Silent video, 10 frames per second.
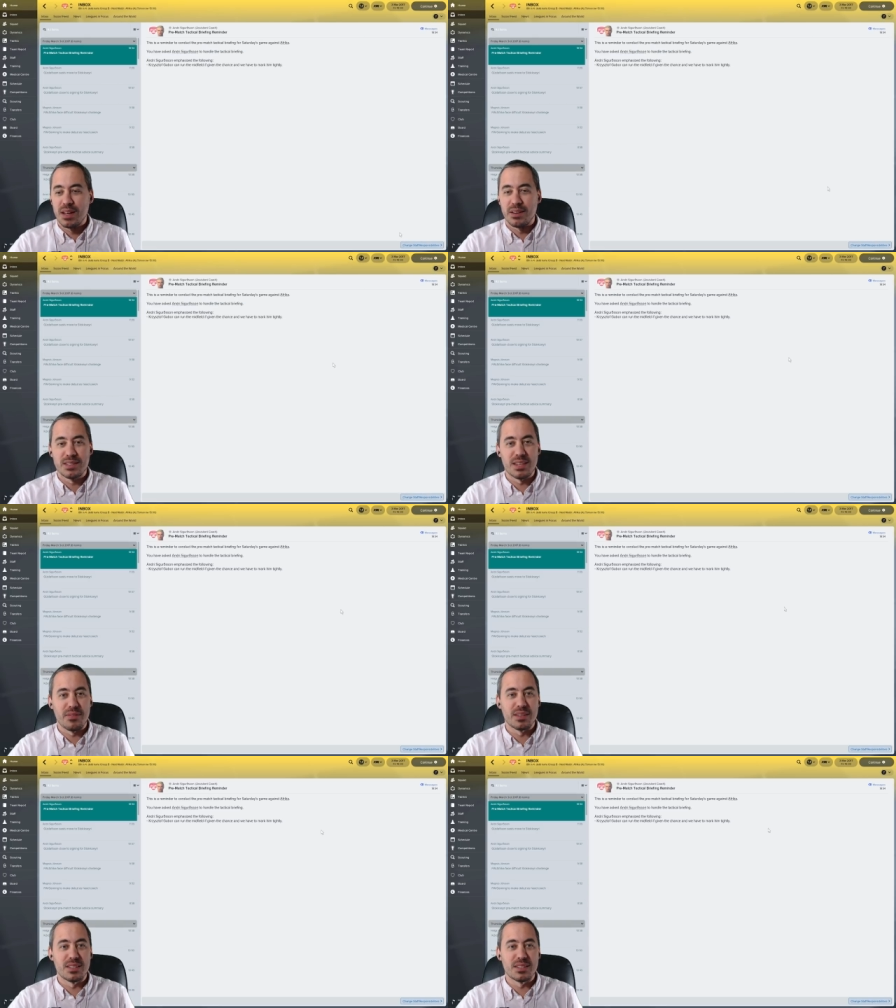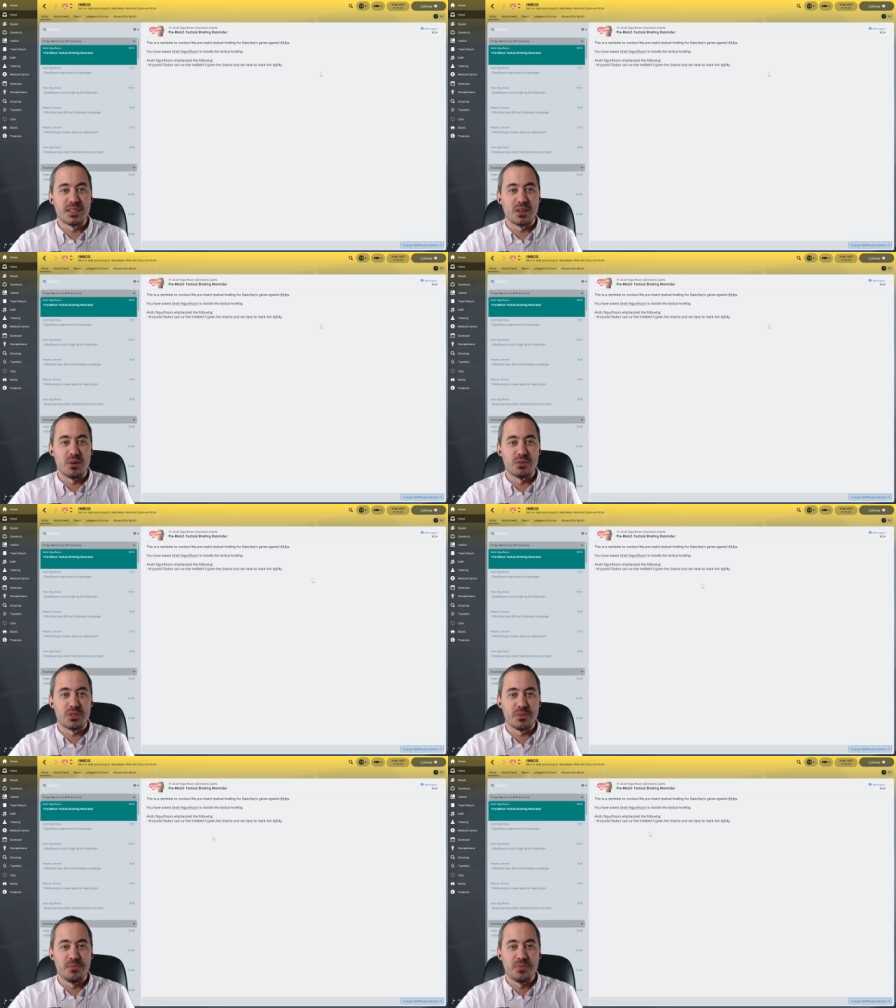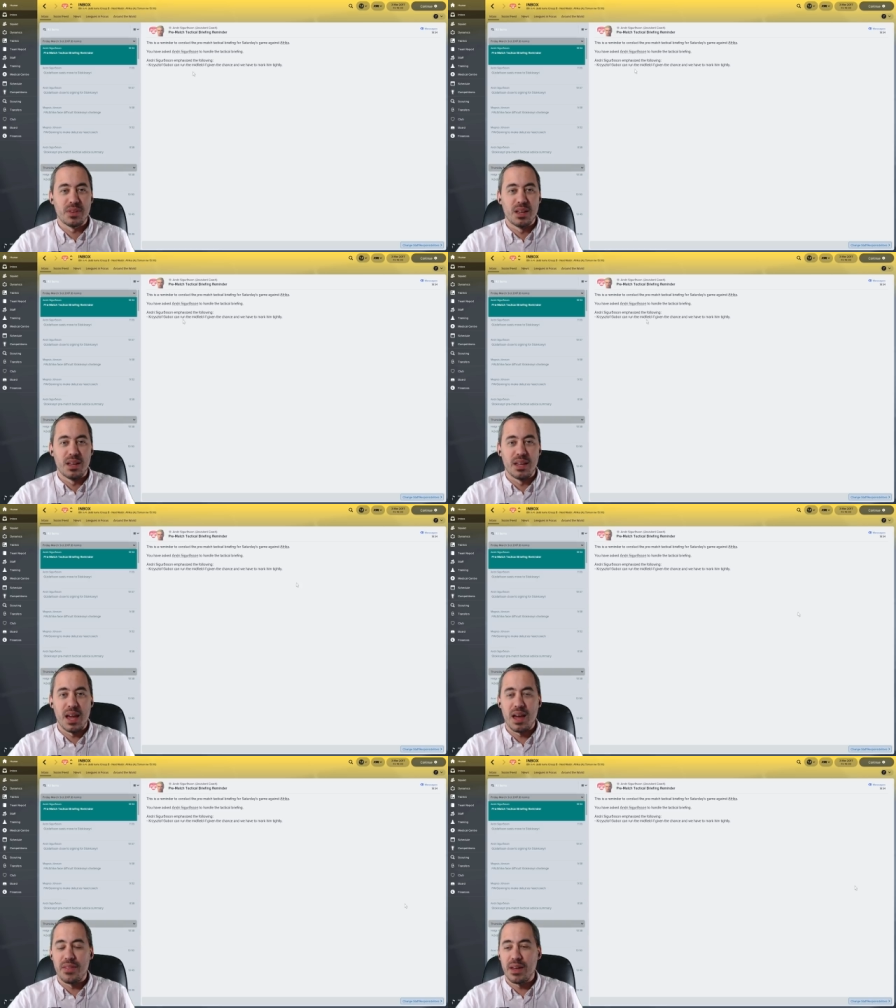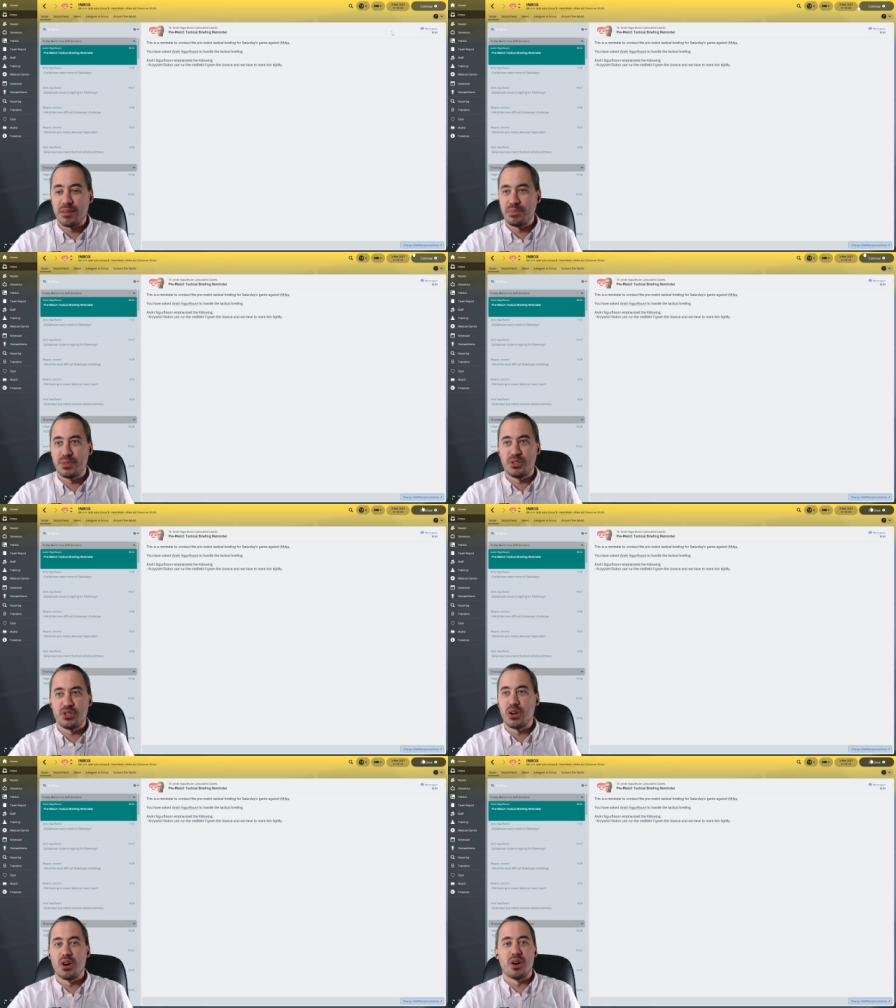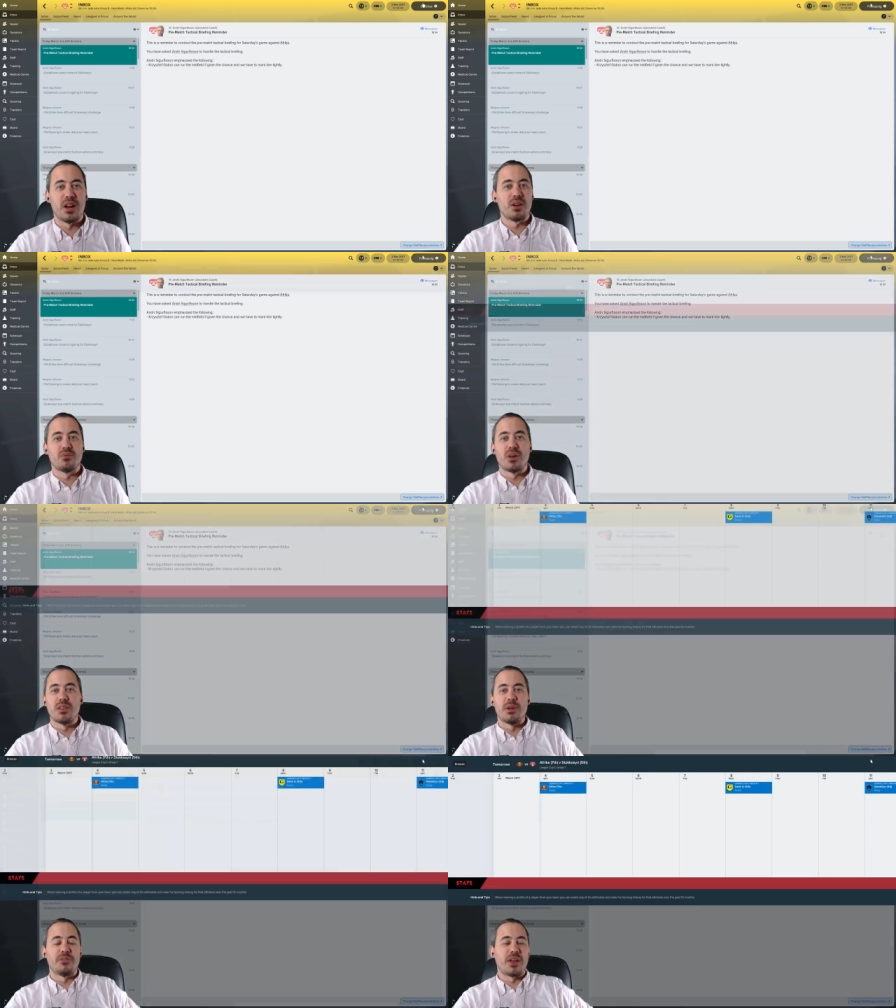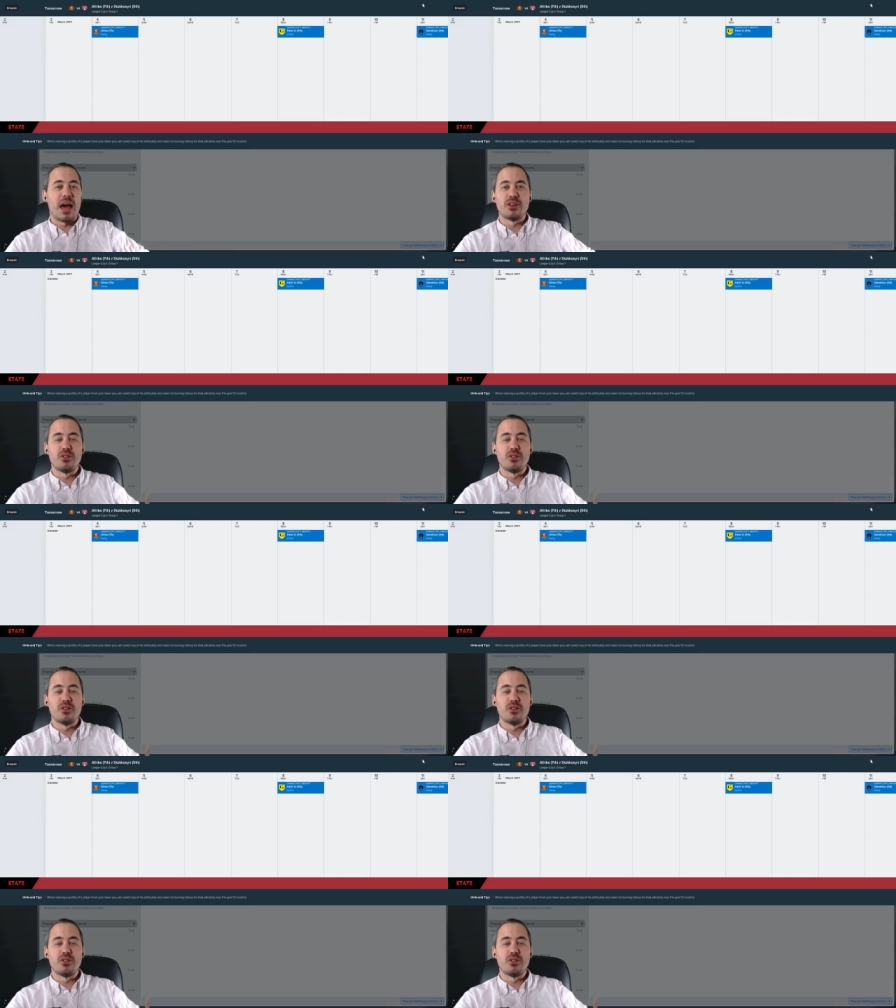Let's have the assistant coach. Yeah, they sure he can run the midfield. How do you